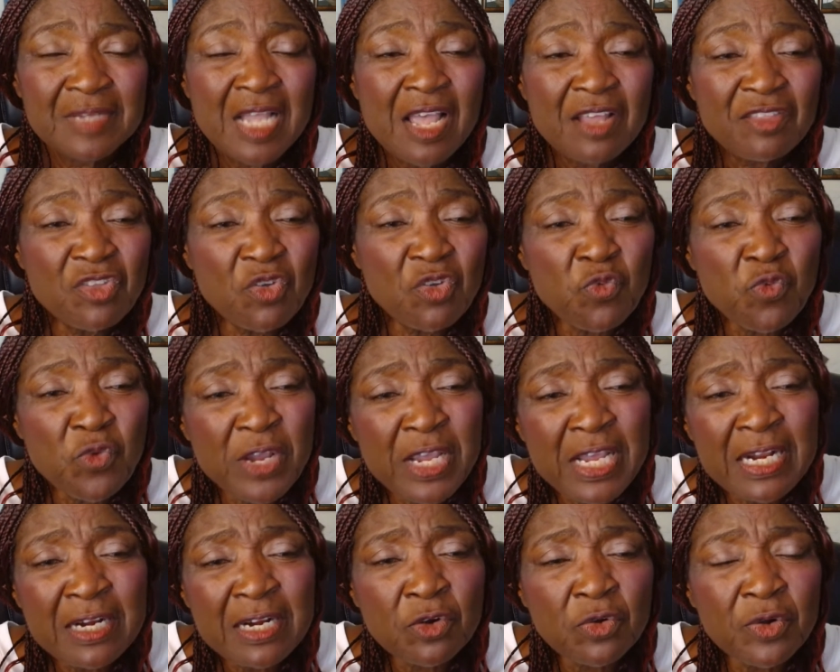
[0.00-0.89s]
The
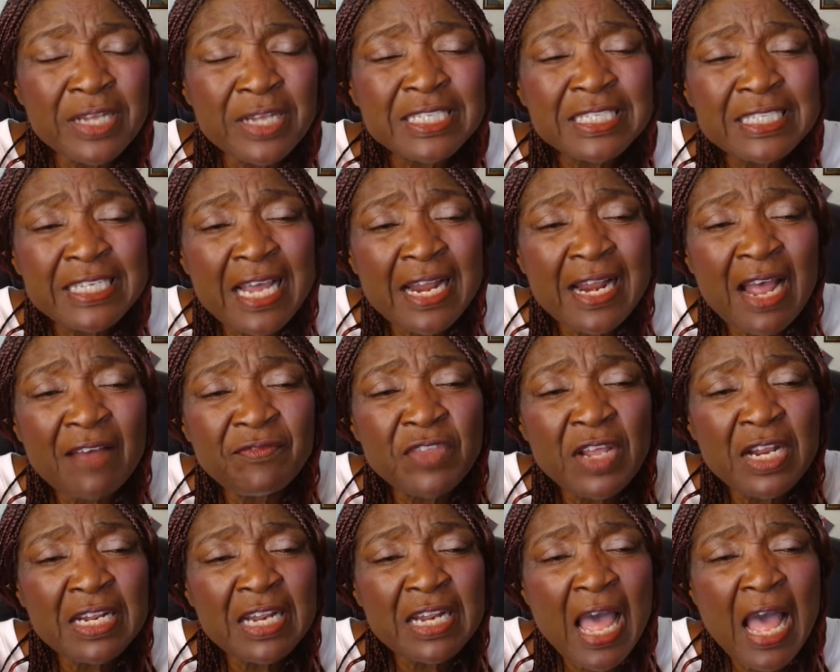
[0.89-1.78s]
real Christian have
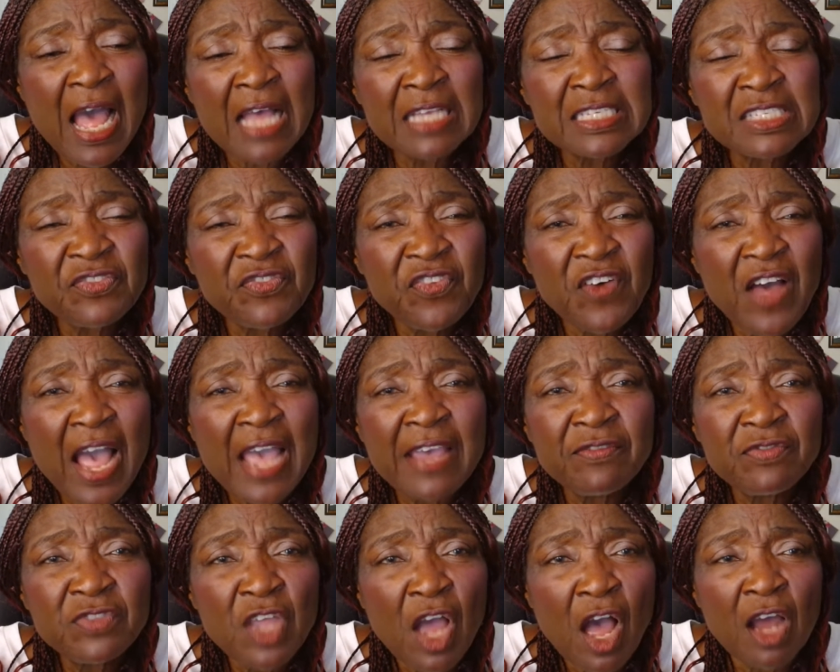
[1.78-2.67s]
the last
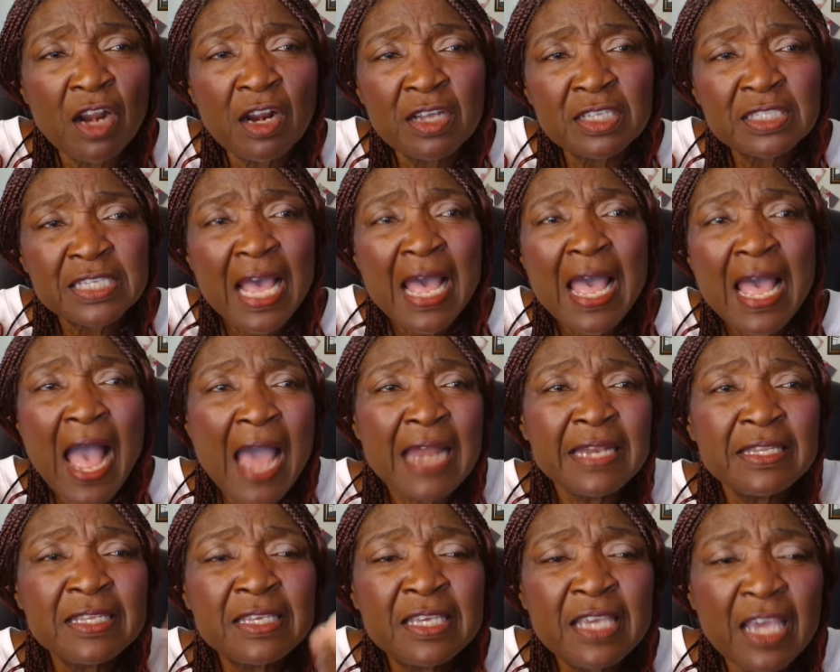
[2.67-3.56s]
$5
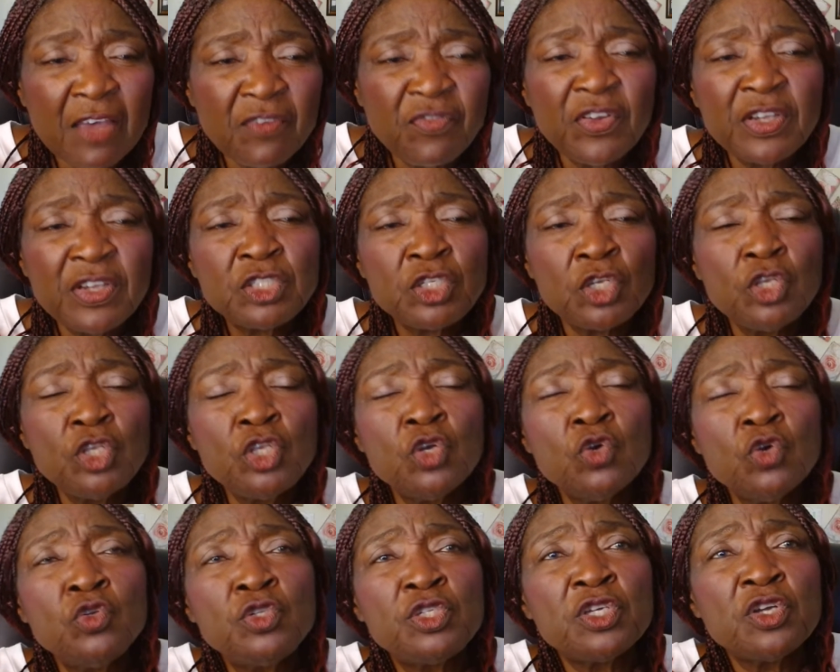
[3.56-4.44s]
and give it to
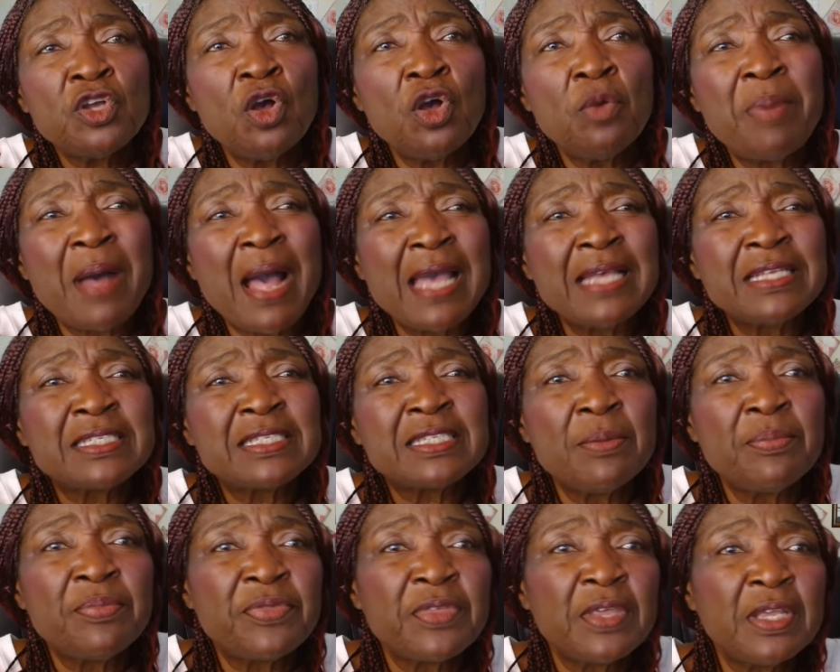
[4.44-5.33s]
you to go buy
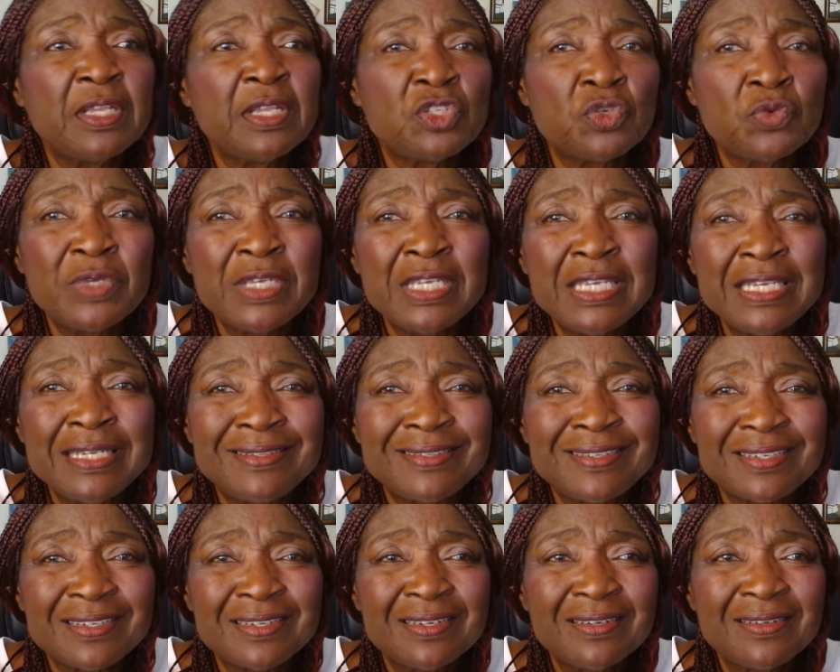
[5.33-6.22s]
something to
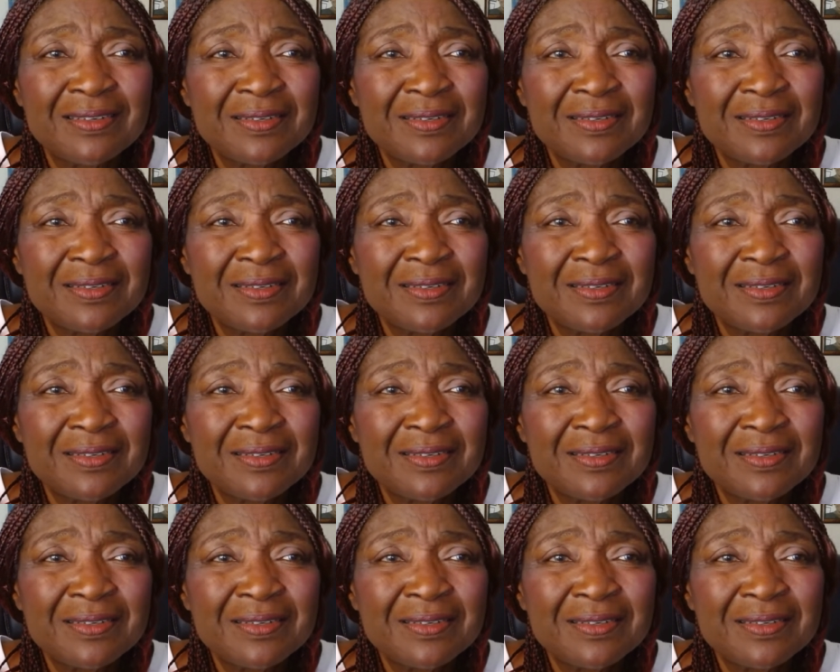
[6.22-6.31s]
eat.